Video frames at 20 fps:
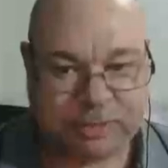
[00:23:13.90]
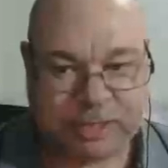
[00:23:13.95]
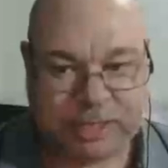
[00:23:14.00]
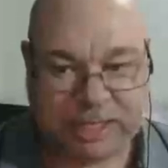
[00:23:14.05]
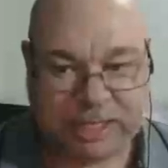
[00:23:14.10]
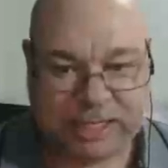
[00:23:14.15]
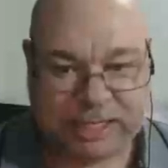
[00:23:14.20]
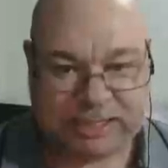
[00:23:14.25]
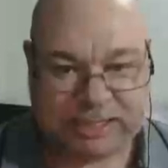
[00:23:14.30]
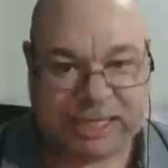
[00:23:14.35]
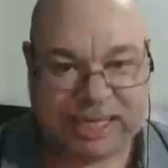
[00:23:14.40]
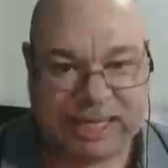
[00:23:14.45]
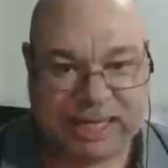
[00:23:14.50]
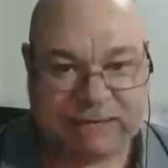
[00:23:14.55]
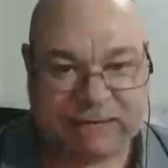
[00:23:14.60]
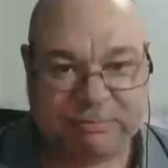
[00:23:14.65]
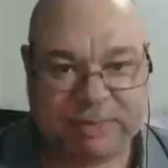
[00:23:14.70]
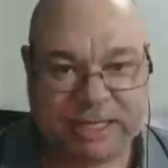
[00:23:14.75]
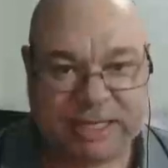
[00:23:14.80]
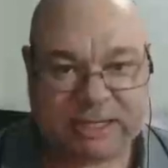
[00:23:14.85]
it
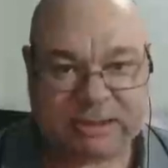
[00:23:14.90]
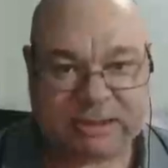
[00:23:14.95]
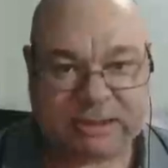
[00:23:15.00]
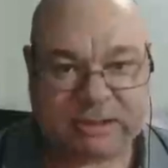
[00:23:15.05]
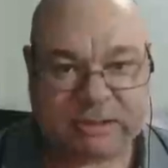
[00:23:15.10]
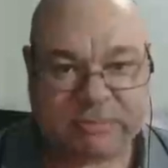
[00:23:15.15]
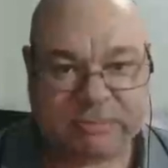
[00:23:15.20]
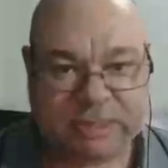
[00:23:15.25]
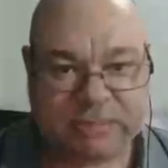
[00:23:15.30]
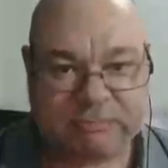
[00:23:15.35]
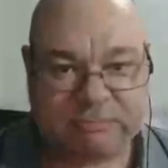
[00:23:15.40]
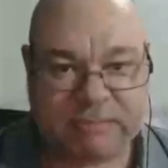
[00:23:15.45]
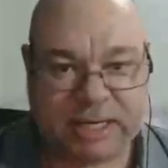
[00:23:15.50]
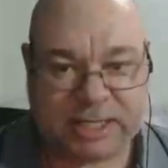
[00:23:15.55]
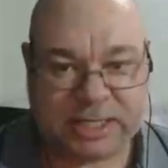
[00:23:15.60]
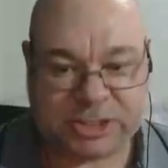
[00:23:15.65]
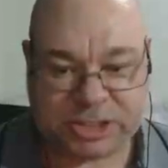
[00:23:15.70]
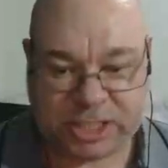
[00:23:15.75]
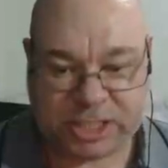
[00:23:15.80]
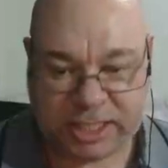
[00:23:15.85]
can be a little bit
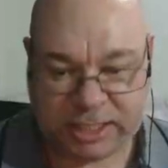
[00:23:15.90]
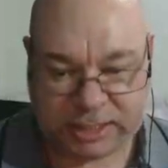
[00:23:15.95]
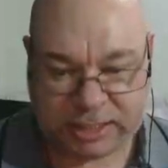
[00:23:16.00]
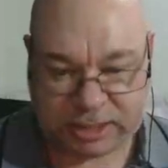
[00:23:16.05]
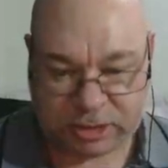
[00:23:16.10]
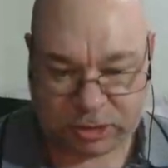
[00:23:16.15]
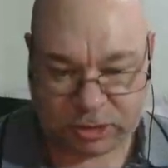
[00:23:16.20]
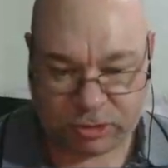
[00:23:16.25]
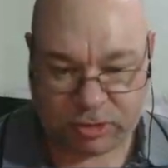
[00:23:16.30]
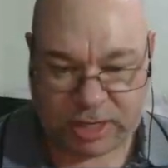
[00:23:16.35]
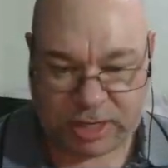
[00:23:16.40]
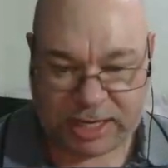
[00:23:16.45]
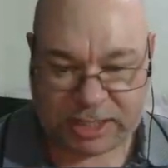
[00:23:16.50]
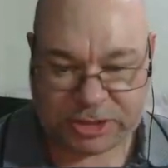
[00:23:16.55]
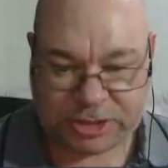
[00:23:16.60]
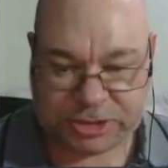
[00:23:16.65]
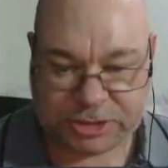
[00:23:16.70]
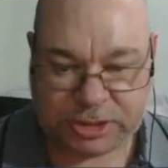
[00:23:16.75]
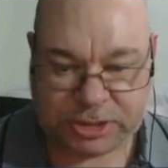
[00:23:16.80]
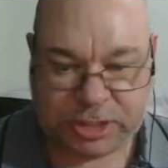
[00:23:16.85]
much and it can
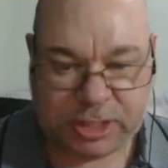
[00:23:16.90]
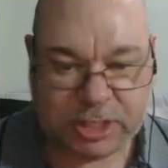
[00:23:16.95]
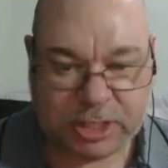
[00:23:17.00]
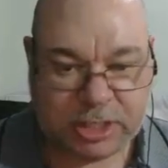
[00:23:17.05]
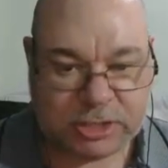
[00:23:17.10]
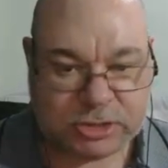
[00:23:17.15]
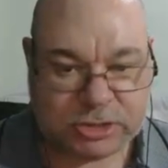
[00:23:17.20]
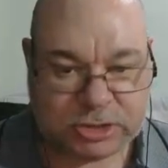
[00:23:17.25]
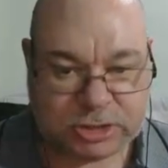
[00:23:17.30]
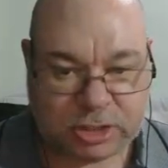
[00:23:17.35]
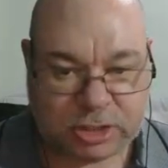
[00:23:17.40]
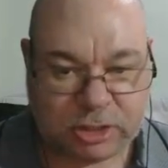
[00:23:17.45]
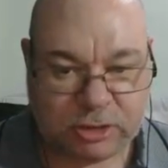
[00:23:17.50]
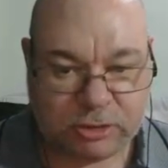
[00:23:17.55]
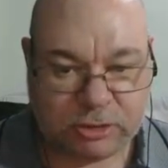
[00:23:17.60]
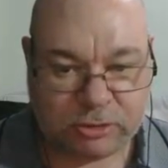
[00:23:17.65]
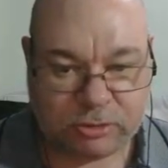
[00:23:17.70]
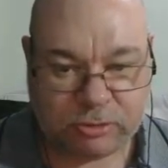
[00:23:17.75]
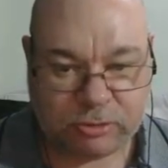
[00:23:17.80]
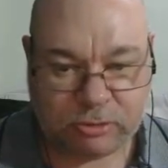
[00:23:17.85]
crash.
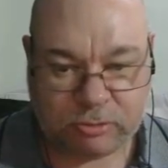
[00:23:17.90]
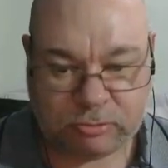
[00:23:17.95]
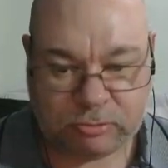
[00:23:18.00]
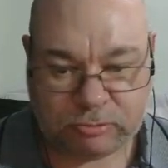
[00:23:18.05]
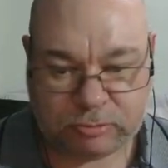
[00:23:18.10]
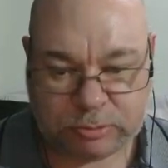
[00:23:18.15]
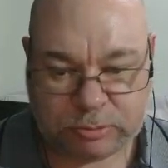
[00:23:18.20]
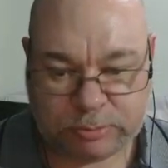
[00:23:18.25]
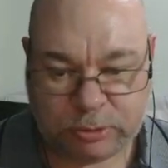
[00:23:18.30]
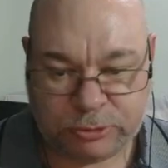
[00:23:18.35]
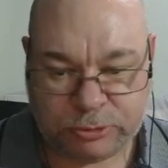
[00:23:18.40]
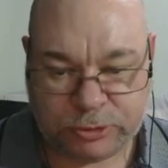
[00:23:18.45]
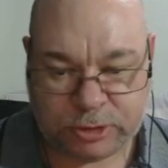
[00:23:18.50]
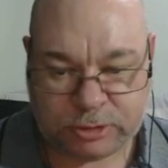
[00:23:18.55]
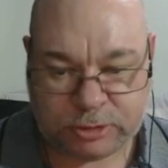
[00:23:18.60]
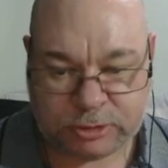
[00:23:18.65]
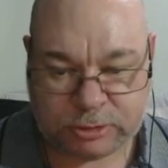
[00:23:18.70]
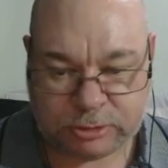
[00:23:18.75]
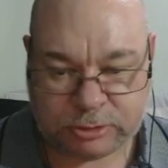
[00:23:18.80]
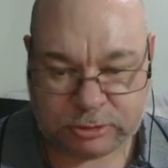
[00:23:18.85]
So we'll put
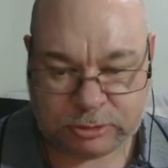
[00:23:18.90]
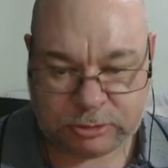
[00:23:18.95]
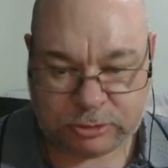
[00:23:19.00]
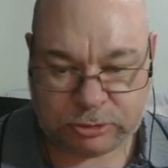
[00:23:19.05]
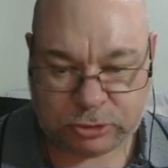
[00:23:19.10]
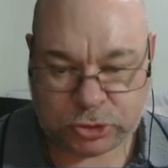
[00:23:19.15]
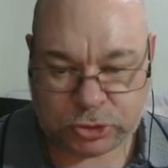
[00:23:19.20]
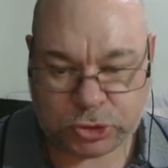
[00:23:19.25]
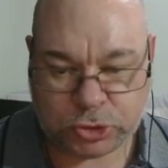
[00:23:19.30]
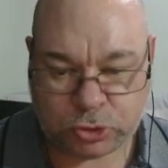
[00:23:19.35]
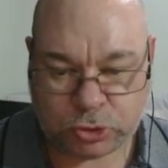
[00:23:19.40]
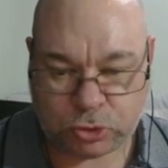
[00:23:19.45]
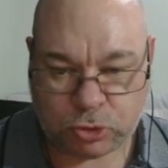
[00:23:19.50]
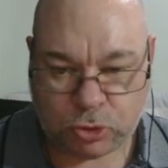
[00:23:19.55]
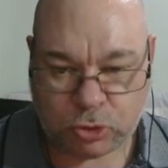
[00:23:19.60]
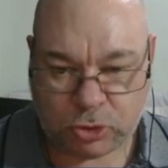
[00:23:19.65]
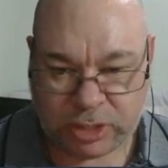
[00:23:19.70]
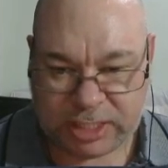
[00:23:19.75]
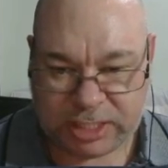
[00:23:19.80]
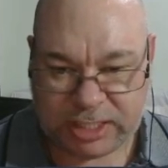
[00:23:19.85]
the
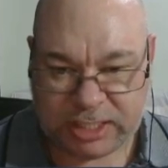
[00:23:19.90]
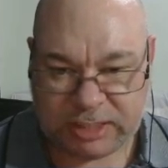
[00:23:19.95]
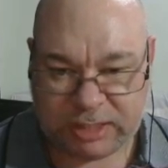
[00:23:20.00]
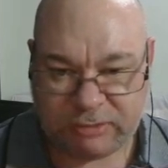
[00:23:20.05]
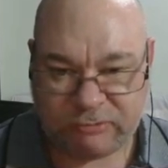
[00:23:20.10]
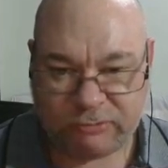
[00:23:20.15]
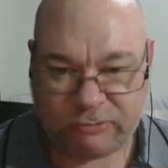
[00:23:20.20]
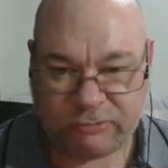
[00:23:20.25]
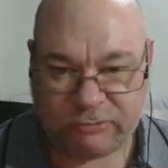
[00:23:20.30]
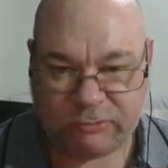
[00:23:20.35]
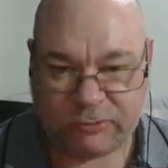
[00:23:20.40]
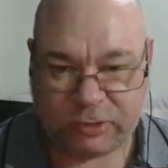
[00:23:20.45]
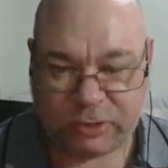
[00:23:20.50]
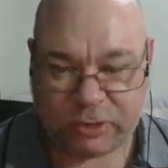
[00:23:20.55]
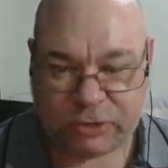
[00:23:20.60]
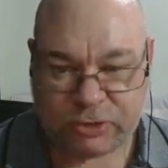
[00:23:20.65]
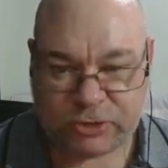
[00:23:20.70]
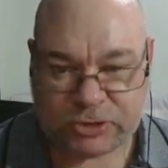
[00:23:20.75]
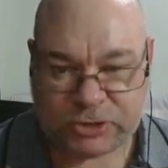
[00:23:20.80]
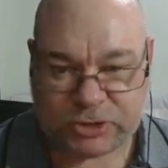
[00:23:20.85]
door in
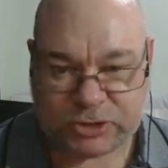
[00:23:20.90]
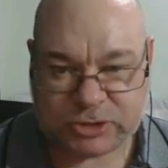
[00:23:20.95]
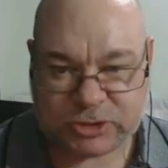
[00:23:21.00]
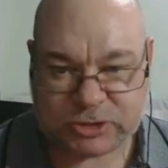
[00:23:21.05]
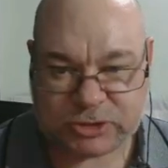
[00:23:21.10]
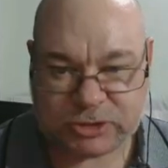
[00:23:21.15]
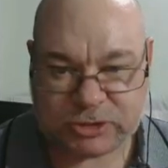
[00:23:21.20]
first.